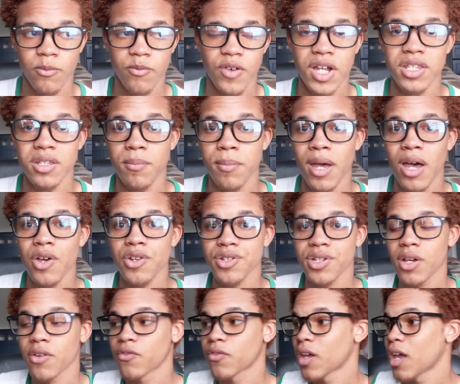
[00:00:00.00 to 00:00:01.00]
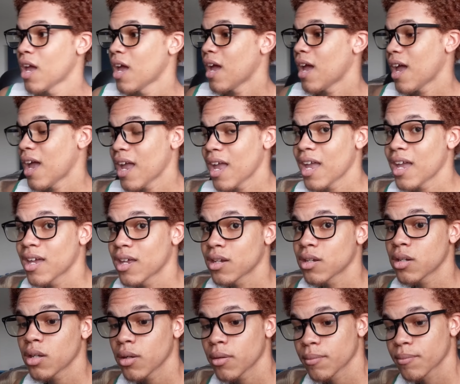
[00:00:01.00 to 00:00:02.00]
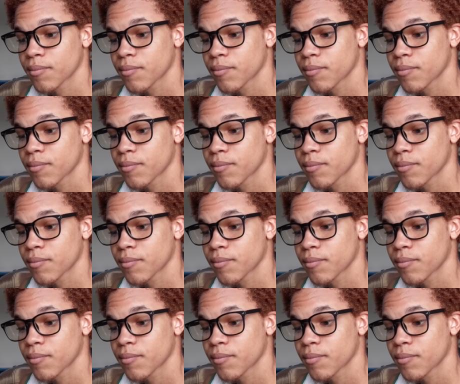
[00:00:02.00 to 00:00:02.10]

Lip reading: find the bounds of, and